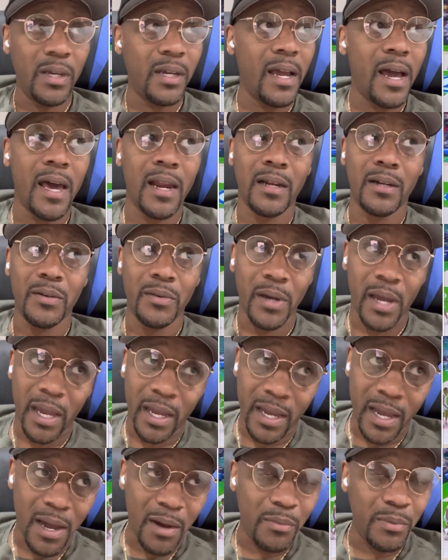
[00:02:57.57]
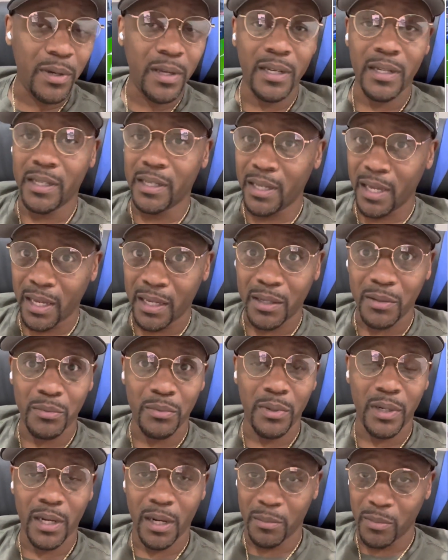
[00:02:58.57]
guy to go hang out with and kick it
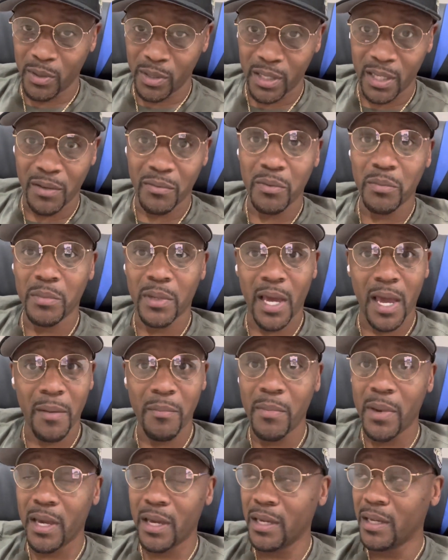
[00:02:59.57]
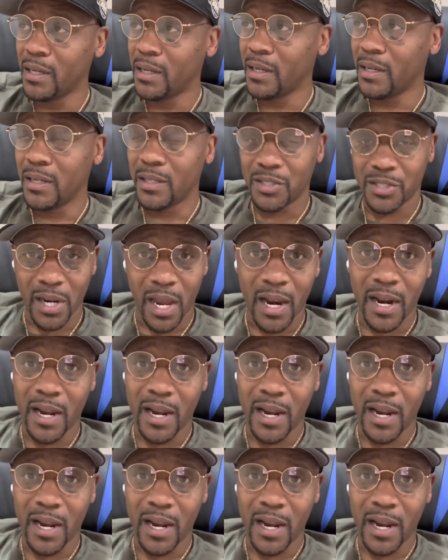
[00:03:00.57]
with. I'm gonna give him that, man. Shout